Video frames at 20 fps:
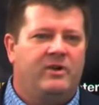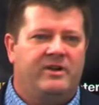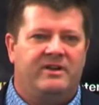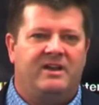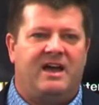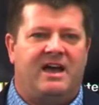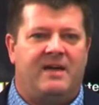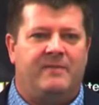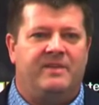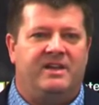
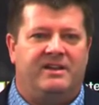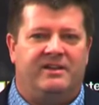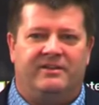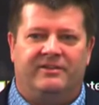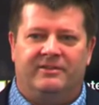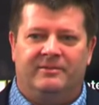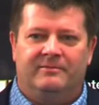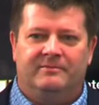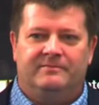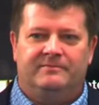1
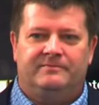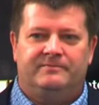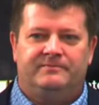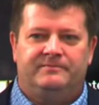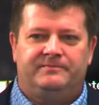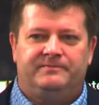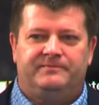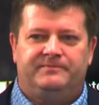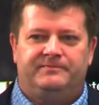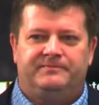diabetes.
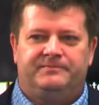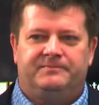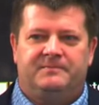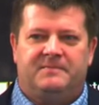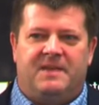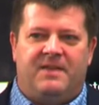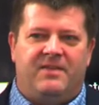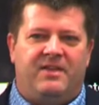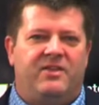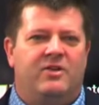
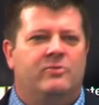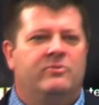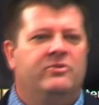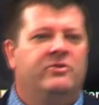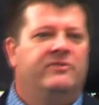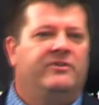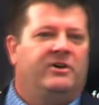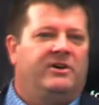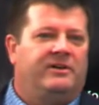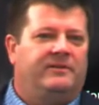And then they'll
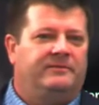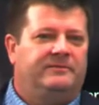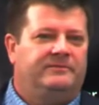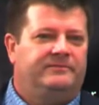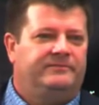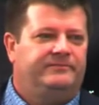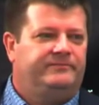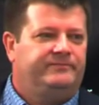move on.